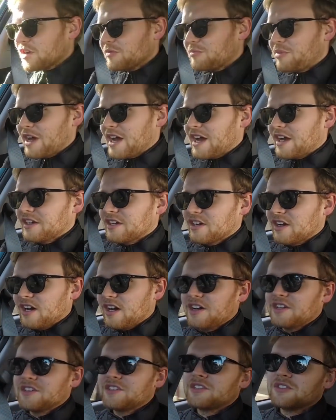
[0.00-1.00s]
not a bad
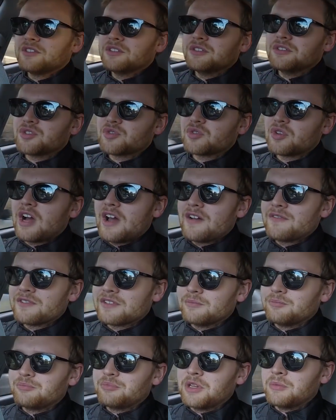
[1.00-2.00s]
car to drive
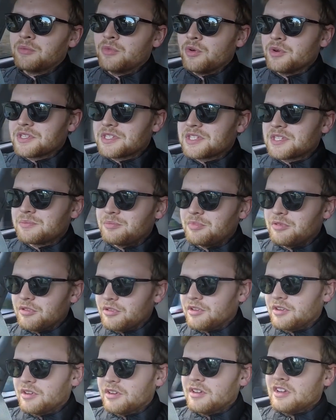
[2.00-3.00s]
with a bit more
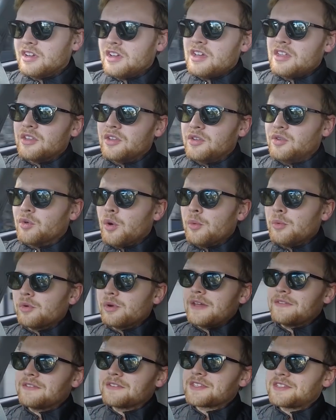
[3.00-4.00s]
spirit than
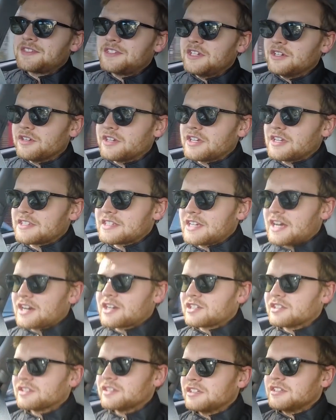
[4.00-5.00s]
normal. And the steering is
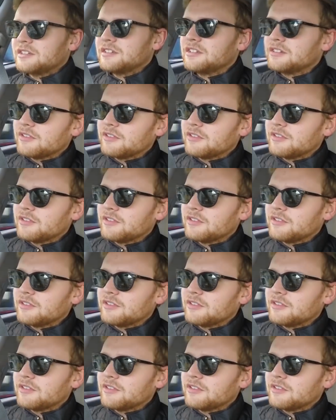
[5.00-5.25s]
actually